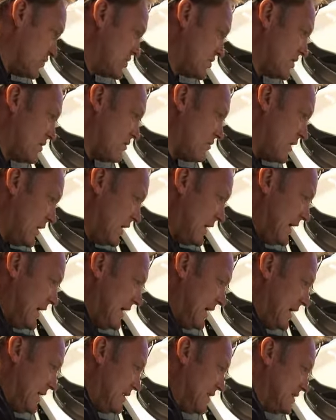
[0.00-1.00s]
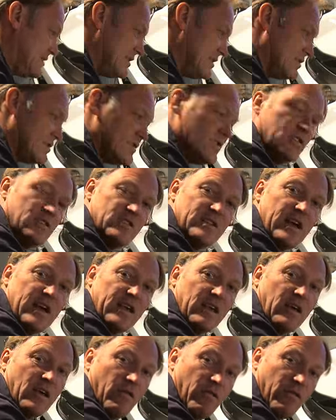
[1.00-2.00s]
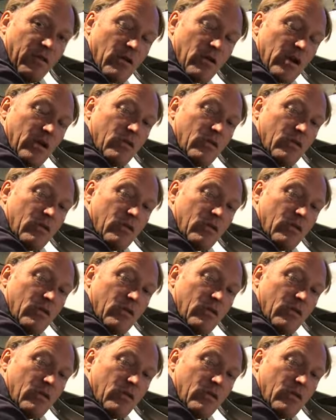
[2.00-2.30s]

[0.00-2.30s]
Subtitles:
So in this instance, I can very